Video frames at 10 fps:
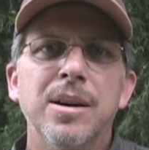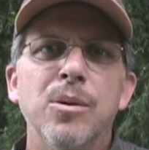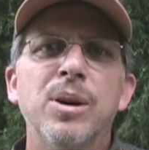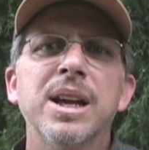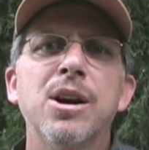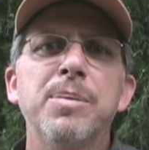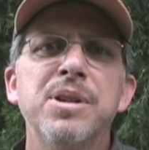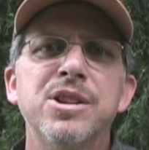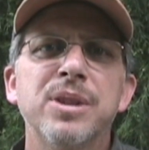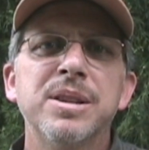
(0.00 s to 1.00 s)
Well, I
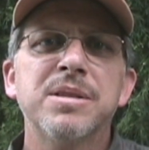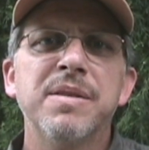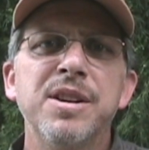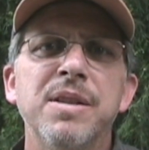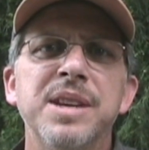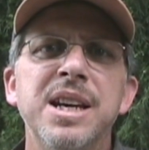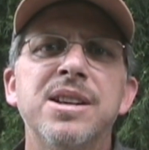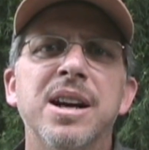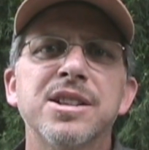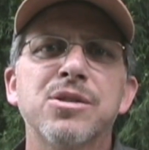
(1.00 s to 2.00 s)
hope you enjoyed this review of
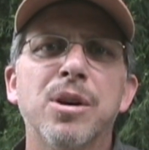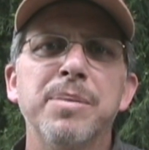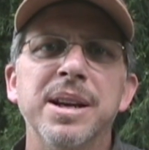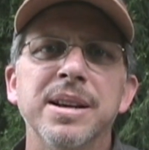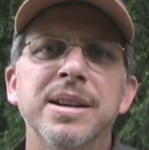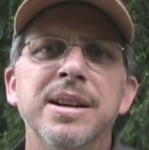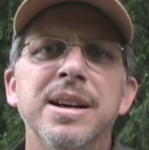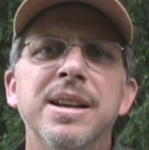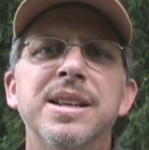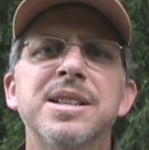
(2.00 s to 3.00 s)
the Etón Scorpion.
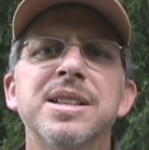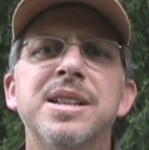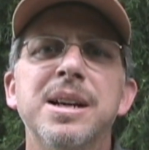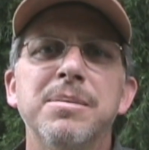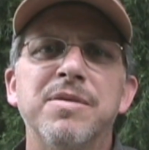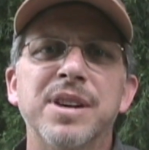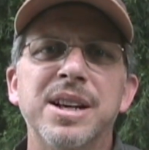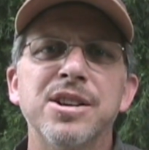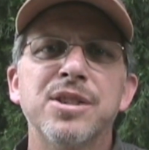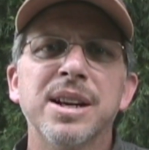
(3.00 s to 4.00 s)
This is Tim for
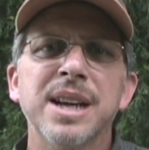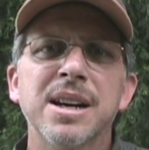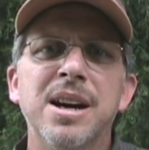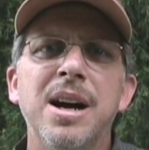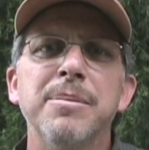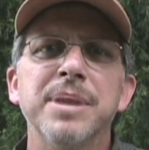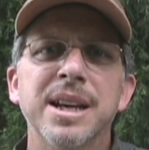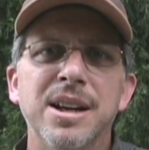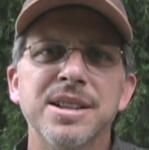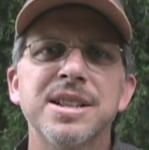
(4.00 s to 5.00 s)
GearTrail.com,
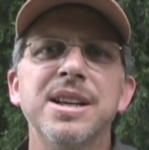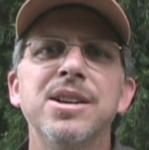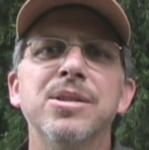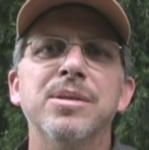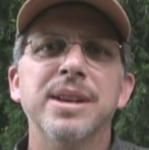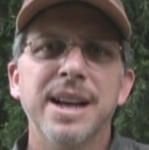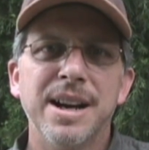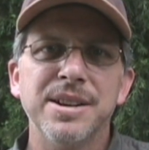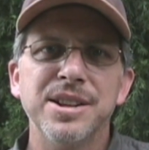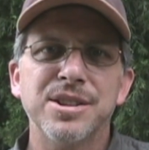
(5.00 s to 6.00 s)
and I'll see you
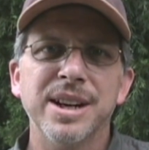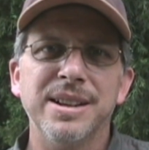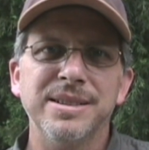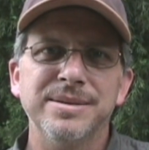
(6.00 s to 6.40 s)
out on the trail.